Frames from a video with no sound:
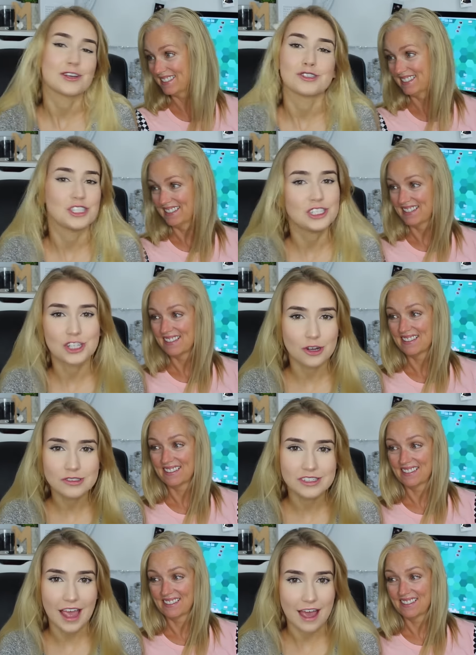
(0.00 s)
Speaker 1: So she
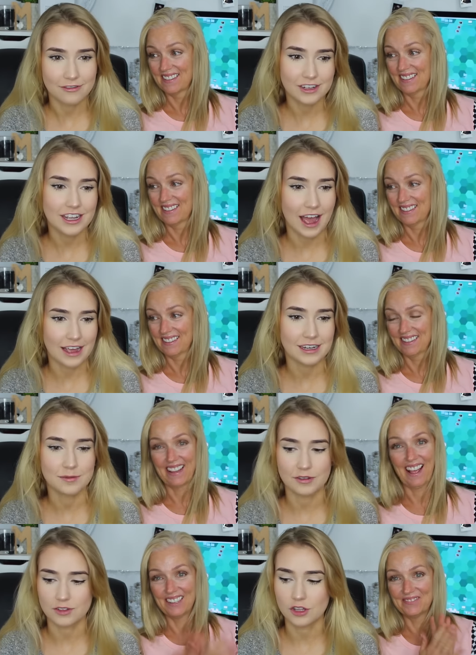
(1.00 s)
chose every
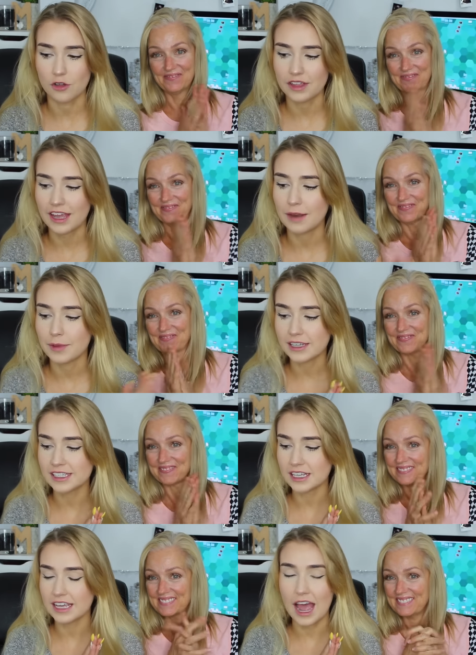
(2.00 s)
item of clothing, and
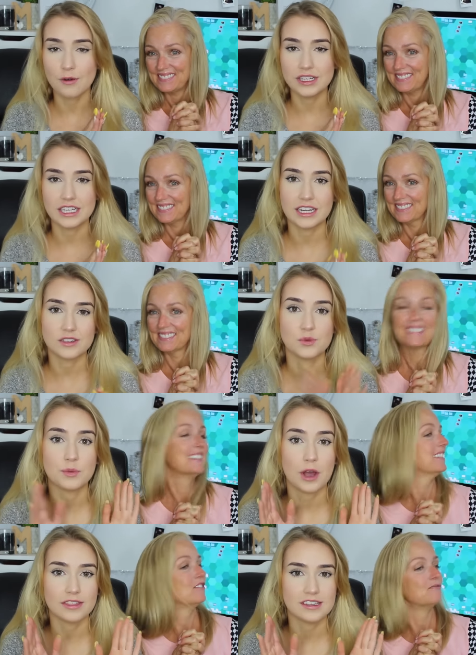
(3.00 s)
basically how we did it is we
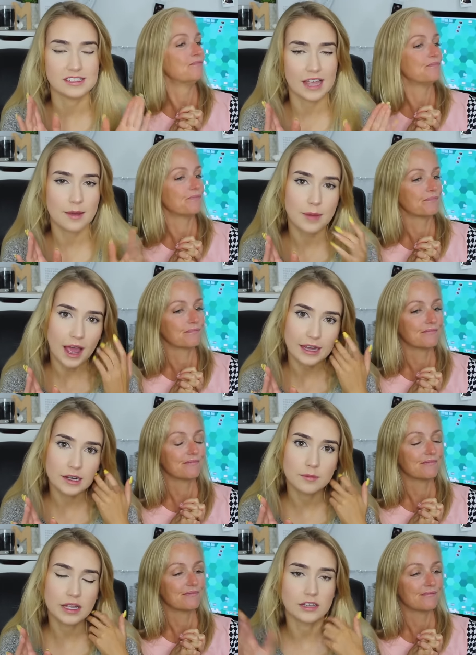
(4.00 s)
bought the same
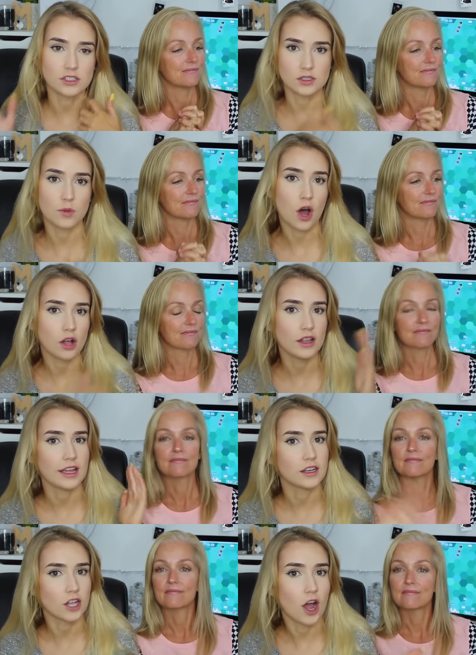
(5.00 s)
item in small
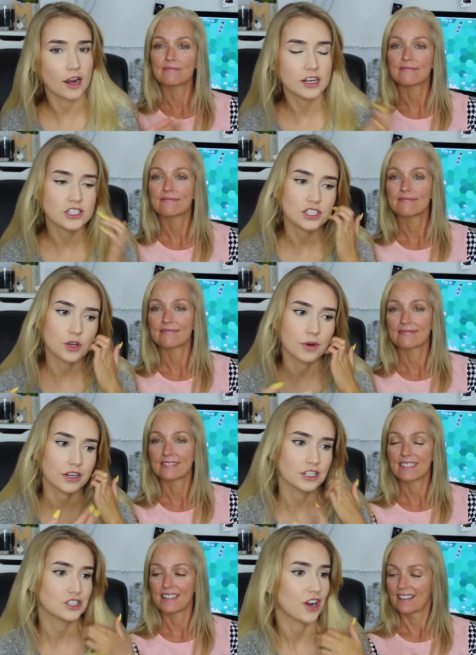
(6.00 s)
and large. So we're
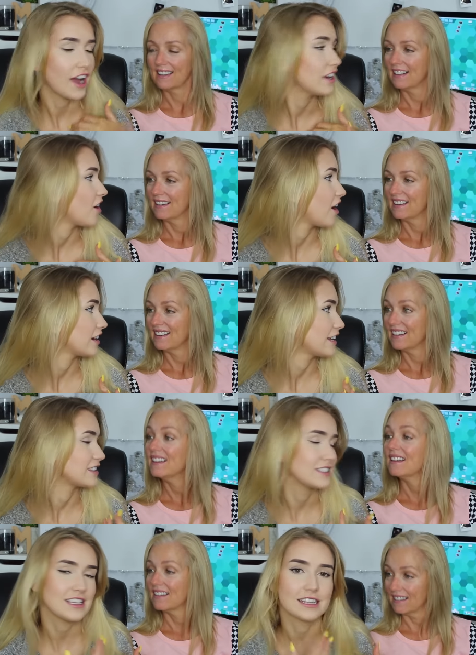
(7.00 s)
gonna try it on
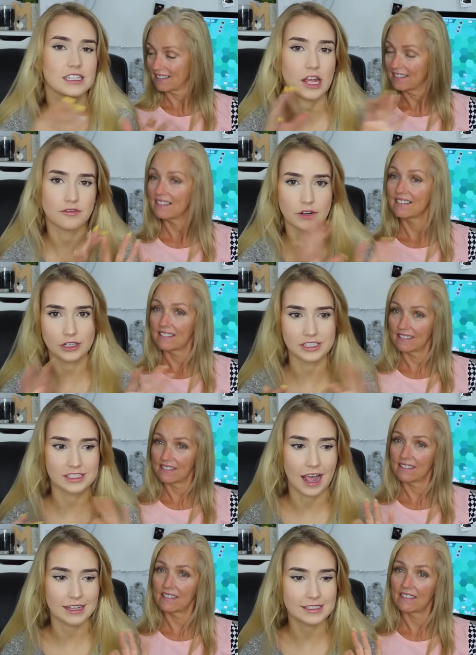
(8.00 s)
and see the diverse
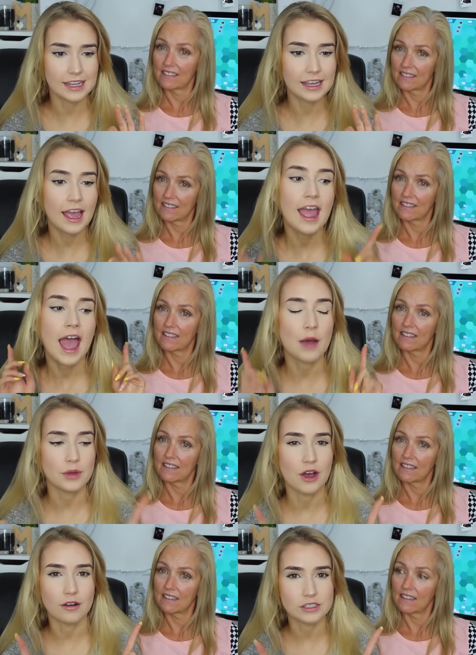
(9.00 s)
sizing. And
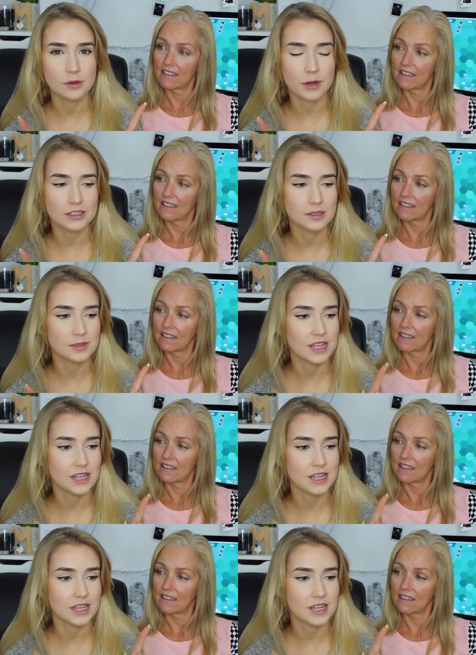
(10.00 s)
we also bought some